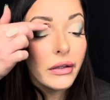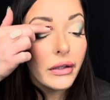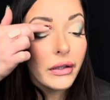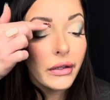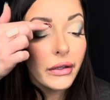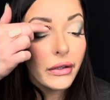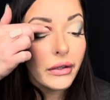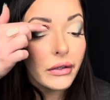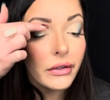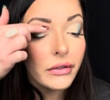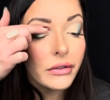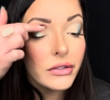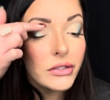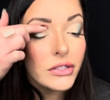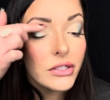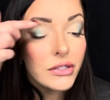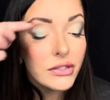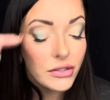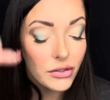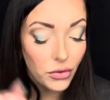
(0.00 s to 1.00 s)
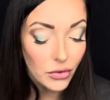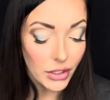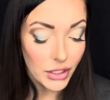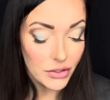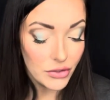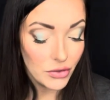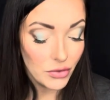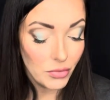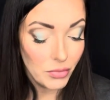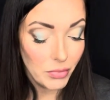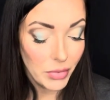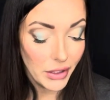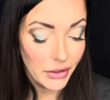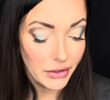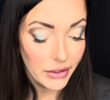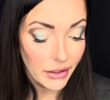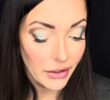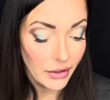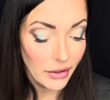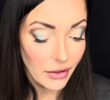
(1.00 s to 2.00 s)
And just going to build
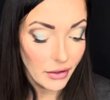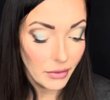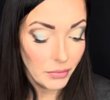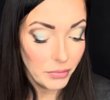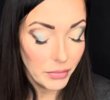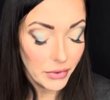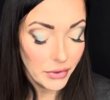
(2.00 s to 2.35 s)
it up.